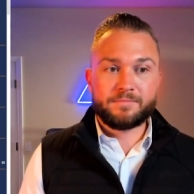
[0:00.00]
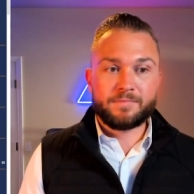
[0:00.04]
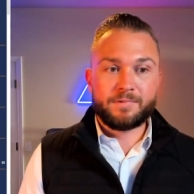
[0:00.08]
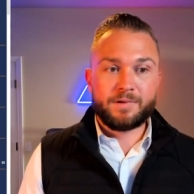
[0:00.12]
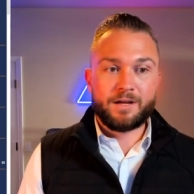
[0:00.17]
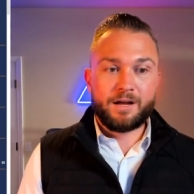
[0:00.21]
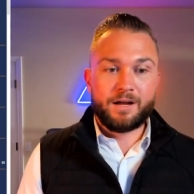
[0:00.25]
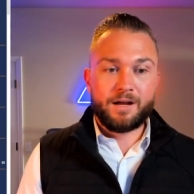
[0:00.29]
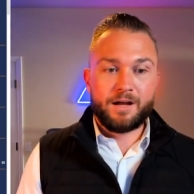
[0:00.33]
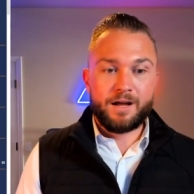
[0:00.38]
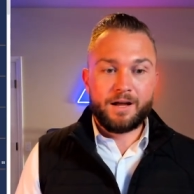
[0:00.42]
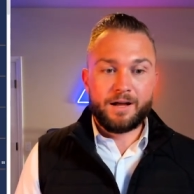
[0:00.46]

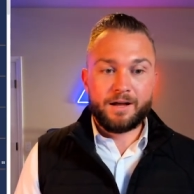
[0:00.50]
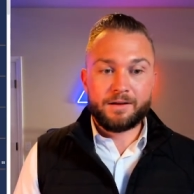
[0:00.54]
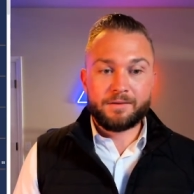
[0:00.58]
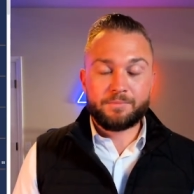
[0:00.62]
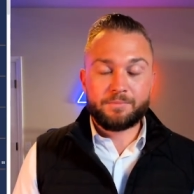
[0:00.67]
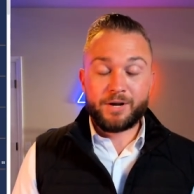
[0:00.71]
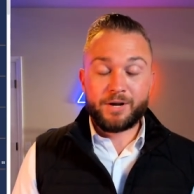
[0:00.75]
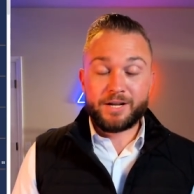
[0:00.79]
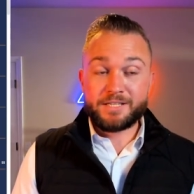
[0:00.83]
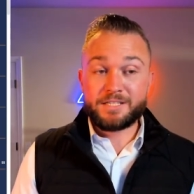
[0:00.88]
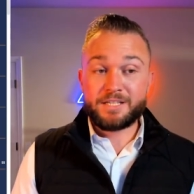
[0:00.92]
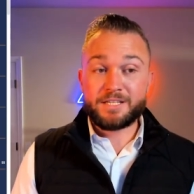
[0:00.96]
uh,
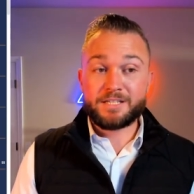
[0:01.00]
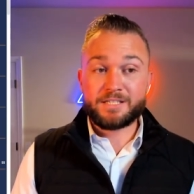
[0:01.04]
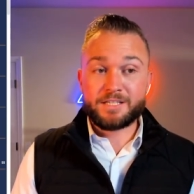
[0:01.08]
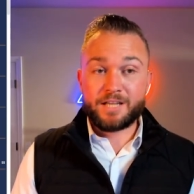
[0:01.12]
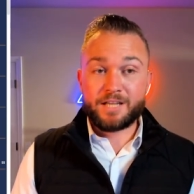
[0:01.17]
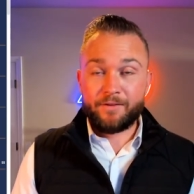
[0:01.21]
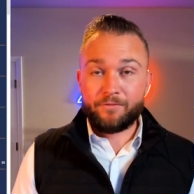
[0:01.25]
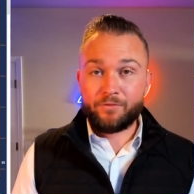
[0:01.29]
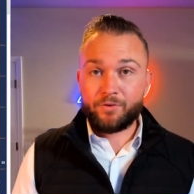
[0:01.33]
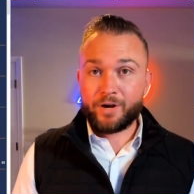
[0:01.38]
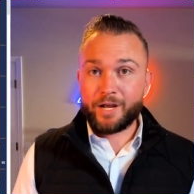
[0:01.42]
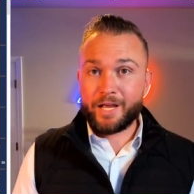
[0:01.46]
price
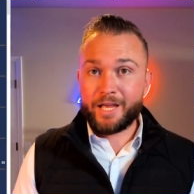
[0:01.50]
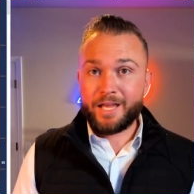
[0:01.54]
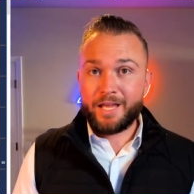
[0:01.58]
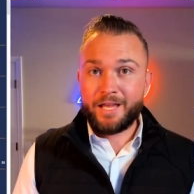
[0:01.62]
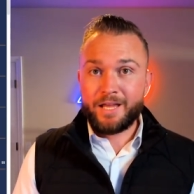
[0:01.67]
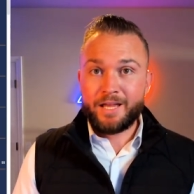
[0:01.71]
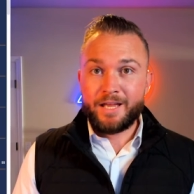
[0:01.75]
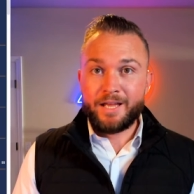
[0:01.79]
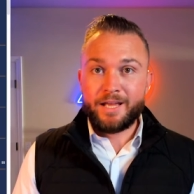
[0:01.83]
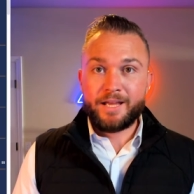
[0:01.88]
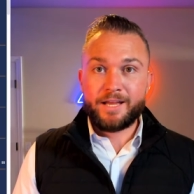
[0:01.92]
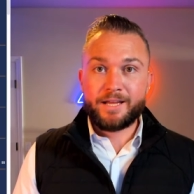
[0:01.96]
discovery
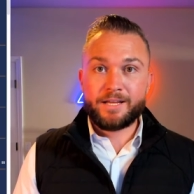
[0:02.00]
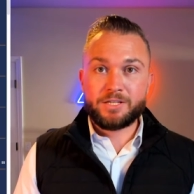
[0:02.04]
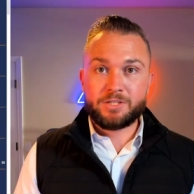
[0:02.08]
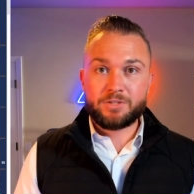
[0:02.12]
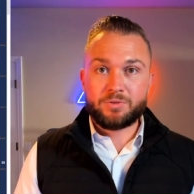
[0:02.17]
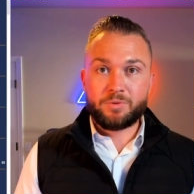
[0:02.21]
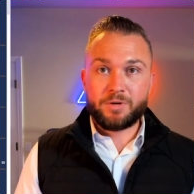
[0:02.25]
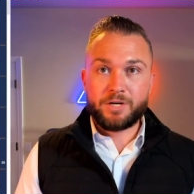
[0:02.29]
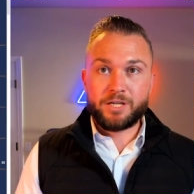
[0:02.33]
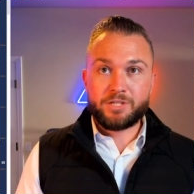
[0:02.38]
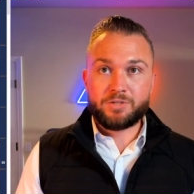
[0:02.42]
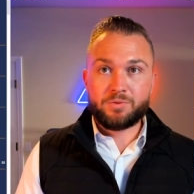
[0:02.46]
in
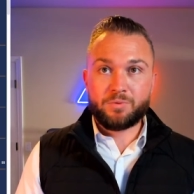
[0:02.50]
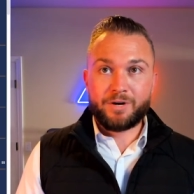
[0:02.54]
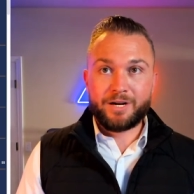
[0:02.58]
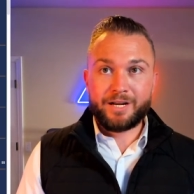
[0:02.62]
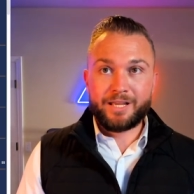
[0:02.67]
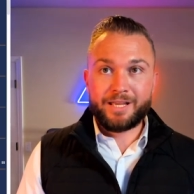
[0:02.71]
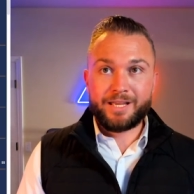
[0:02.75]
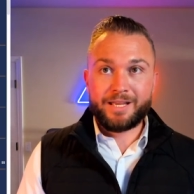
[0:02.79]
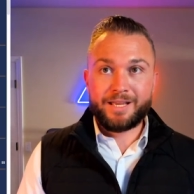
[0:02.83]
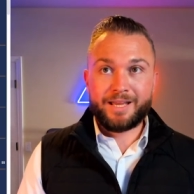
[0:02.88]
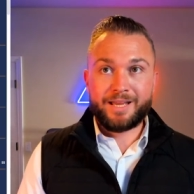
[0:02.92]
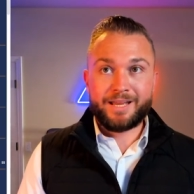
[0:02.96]
twenty
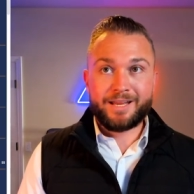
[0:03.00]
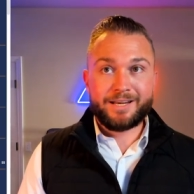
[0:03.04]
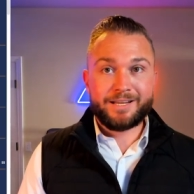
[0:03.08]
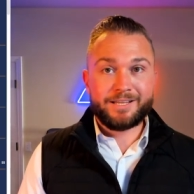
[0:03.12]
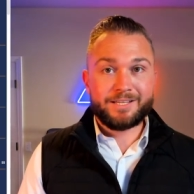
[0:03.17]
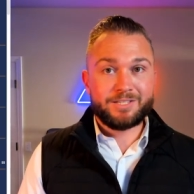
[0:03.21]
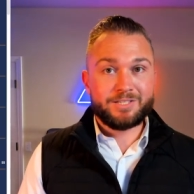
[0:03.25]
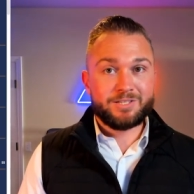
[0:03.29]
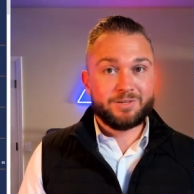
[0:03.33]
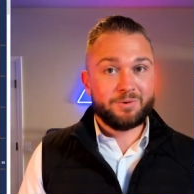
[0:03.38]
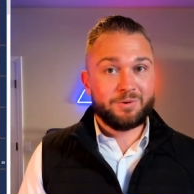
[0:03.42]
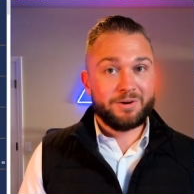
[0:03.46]
twenty, and
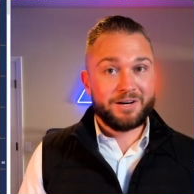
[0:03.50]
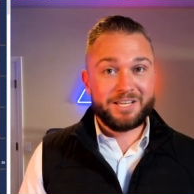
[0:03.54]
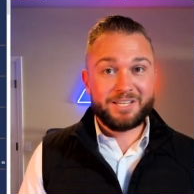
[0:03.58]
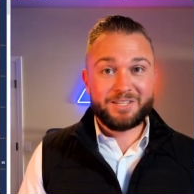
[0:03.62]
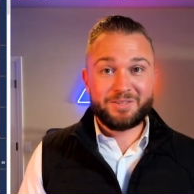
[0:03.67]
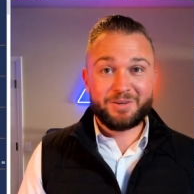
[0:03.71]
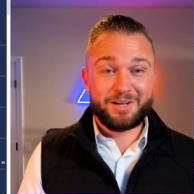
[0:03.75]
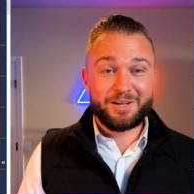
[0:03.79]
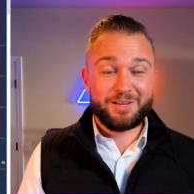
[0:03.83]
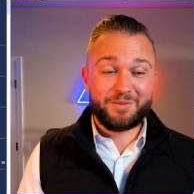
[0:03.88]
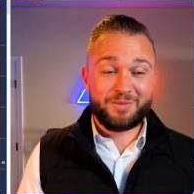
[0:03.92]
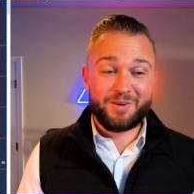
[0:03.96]
in twenty
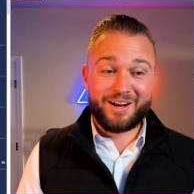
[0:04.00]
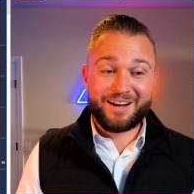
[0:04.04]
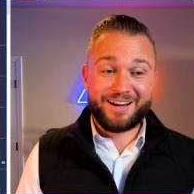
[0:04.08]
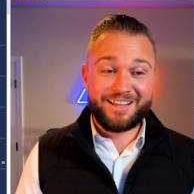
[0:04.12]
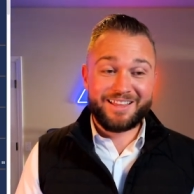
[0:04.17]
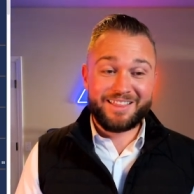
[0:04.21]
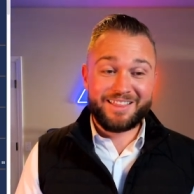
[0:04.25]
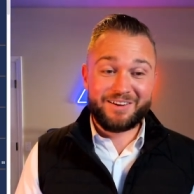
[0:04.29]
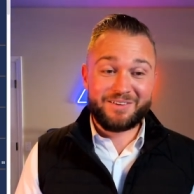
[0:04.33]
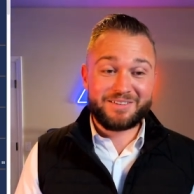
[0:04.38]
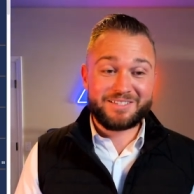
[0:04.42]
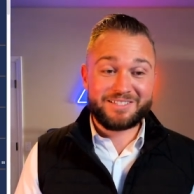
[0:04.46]

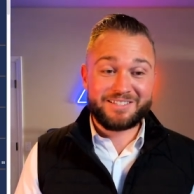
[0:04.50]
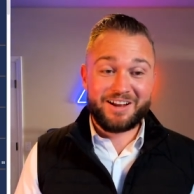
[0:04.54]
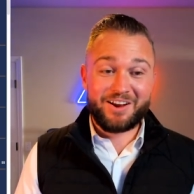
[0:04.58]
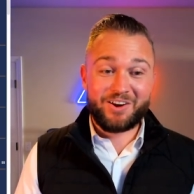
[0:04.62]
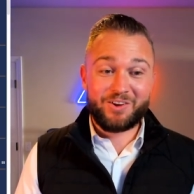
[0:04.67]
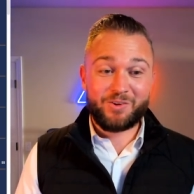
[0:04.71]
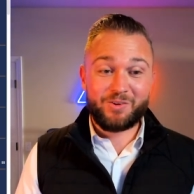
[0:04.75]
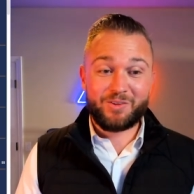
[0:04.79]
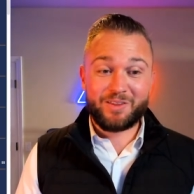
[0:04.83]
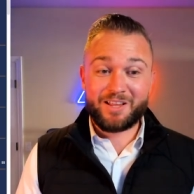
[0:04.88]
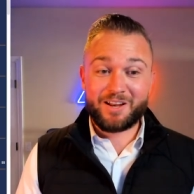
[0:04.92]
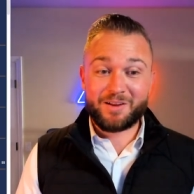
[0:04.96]
twenty-one, there was
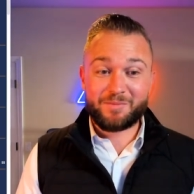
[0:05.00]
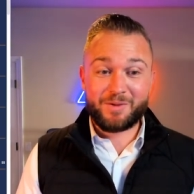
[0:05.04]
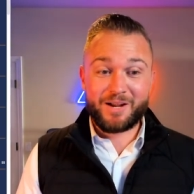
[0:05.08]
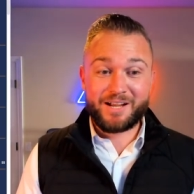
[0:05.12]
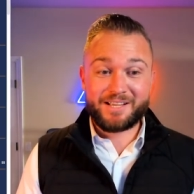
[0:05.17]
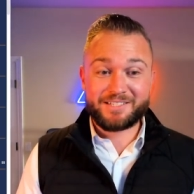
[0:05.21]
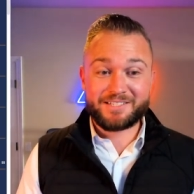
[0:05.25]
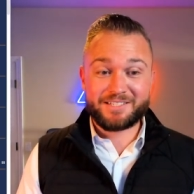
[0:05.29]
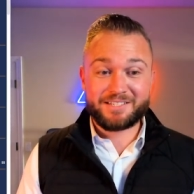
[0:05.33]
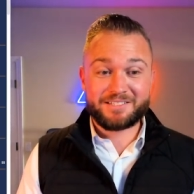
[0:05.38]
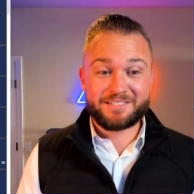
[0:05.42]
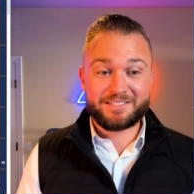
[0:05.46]
not a whole lot of
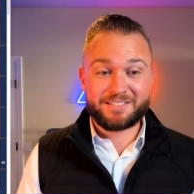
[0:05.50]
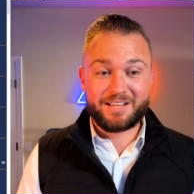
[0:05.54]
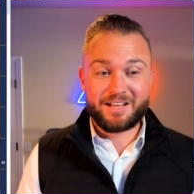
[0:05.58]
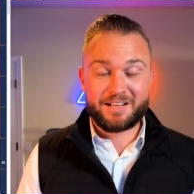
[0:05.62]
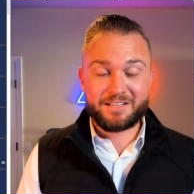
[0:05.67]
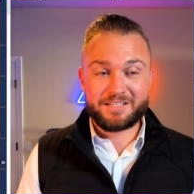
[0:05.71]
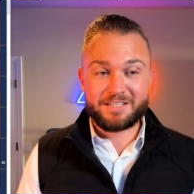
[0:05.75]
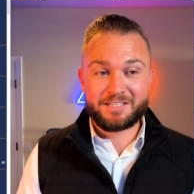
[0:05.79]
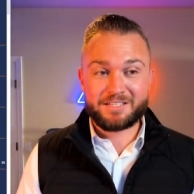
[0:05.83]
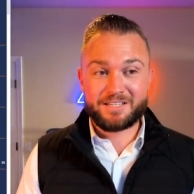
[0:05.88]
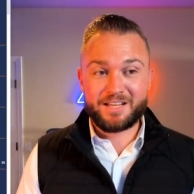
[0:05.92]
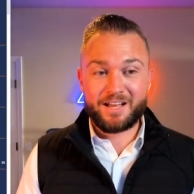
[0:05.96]
price
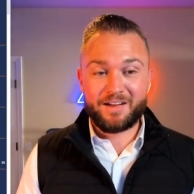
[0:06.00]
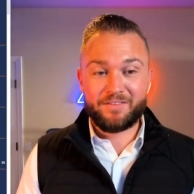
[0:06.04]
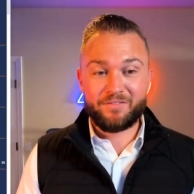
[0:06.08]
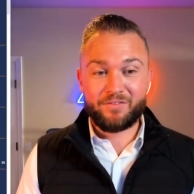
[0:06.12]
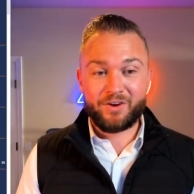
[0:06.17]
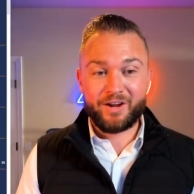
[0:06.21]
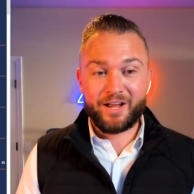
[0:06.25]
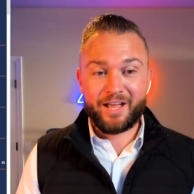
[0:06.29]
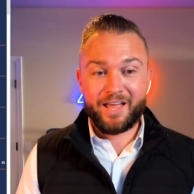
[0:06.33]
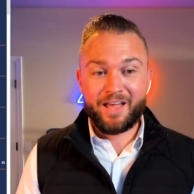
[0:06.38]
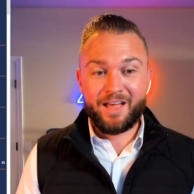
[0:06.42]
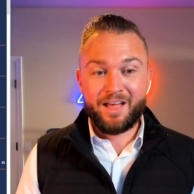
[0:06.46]

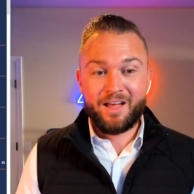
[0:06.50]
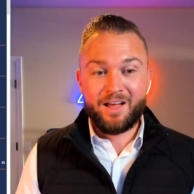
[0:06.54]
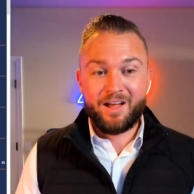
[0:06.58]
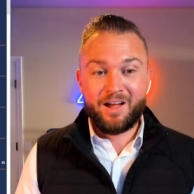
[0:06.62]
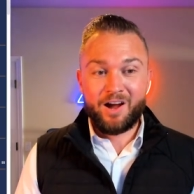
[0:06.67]
discovery.